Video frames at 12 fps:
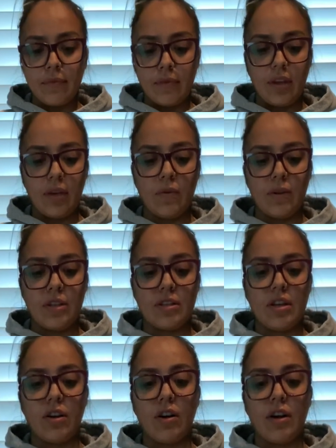he was
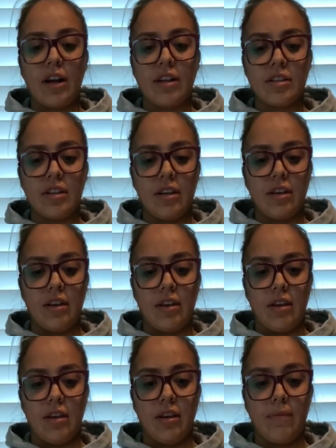in a car accident
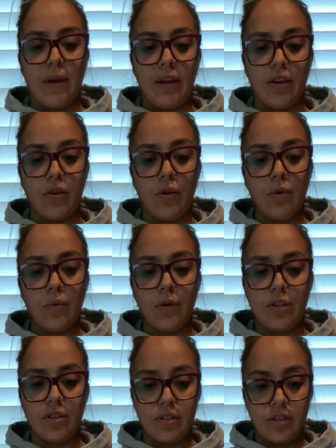in Mexico,
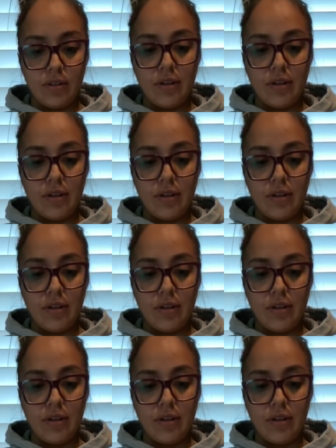which